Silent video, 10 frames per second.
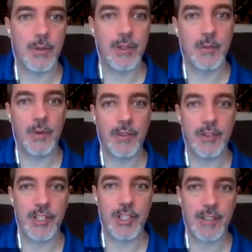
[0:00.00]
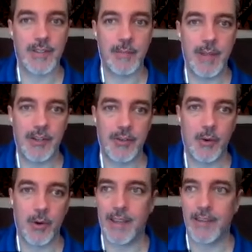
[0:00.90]
you with the Sheet Set
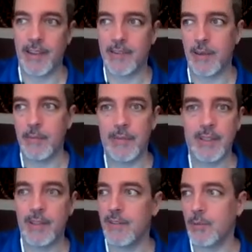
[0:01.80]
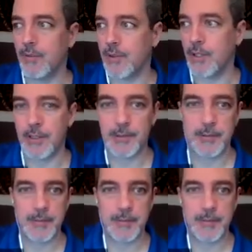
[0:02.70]
Manager, or SSM, if you prefer.